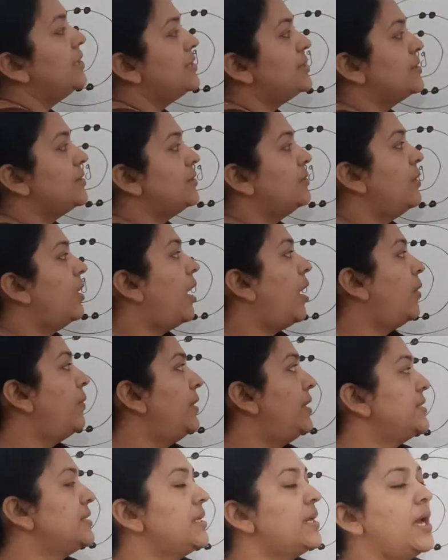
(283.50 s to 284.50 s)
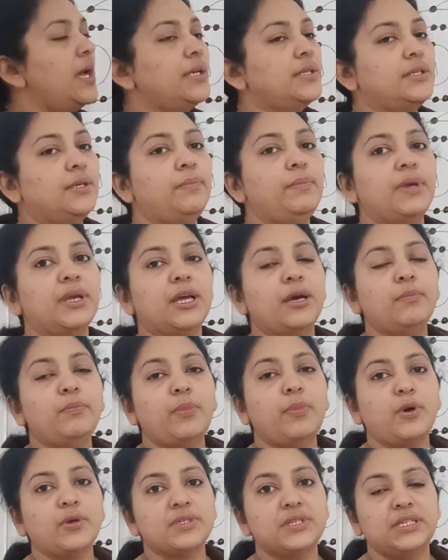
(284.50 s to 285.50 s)
So how does an atom become
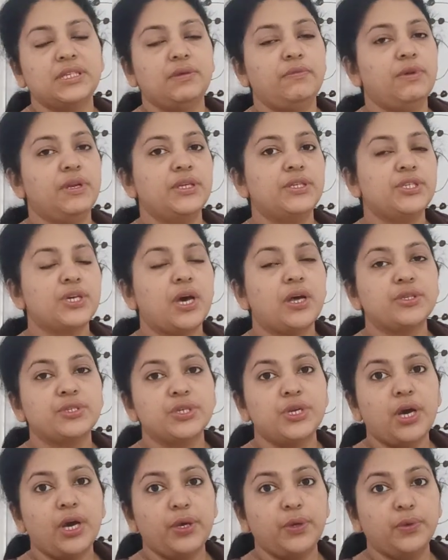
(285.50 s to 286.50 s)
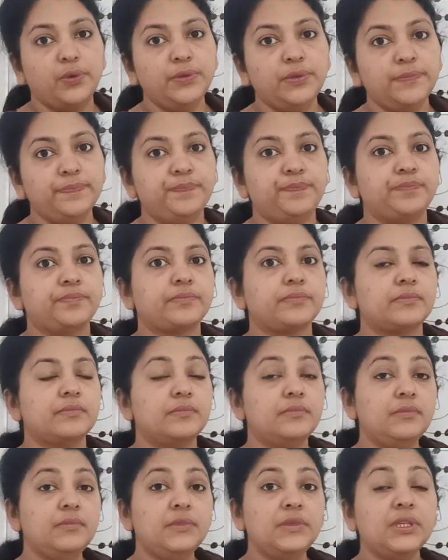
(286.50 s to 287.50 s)
positively charged ion?
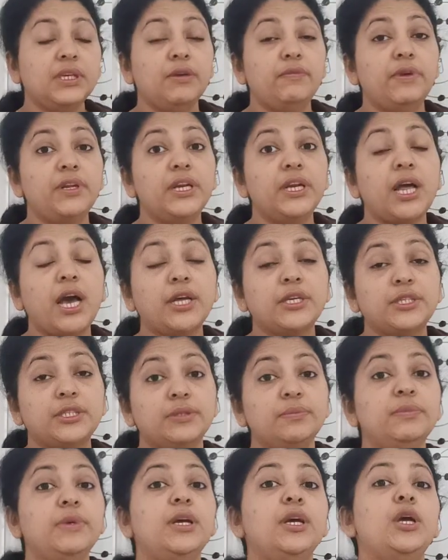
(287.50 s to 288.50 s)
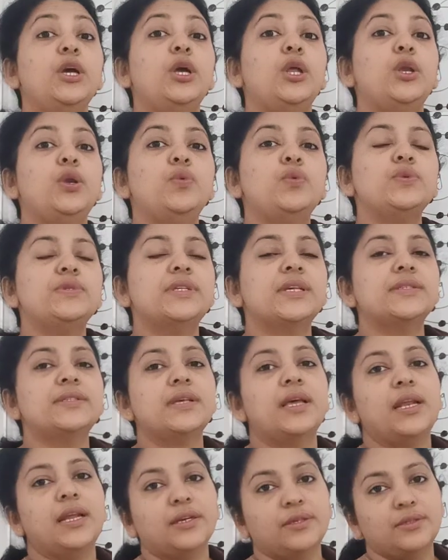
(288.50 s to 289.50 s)
When an atom loses
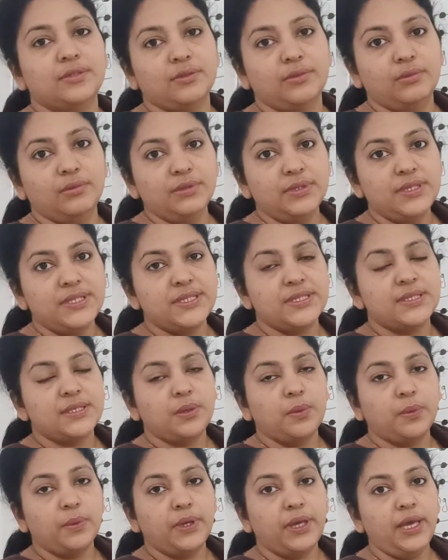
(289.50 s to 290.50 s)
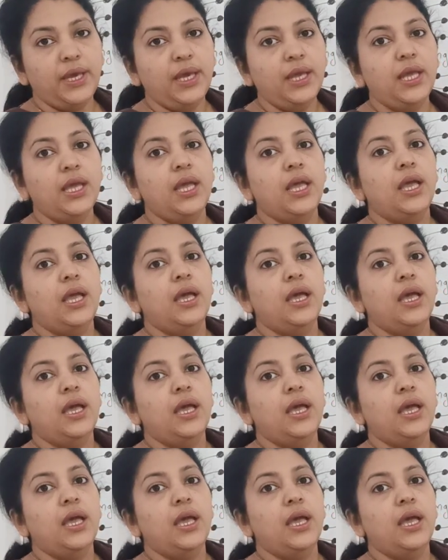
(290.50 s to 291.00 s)
electrons, okay,